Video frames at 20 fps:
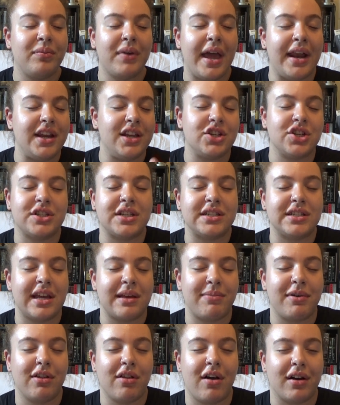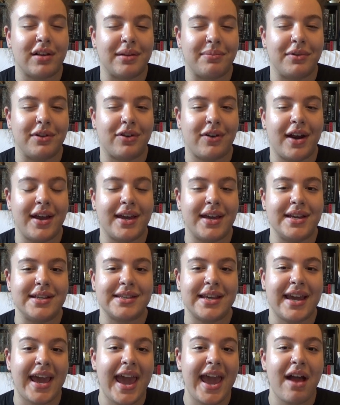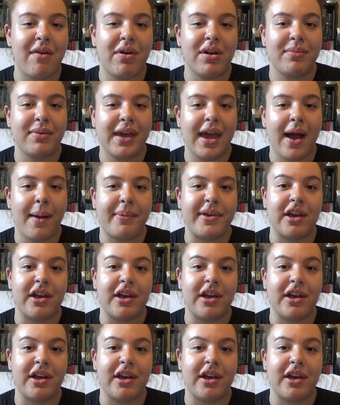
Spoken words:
And he just doesn't like being locked up in the crate because he's like, hey, I want to be out.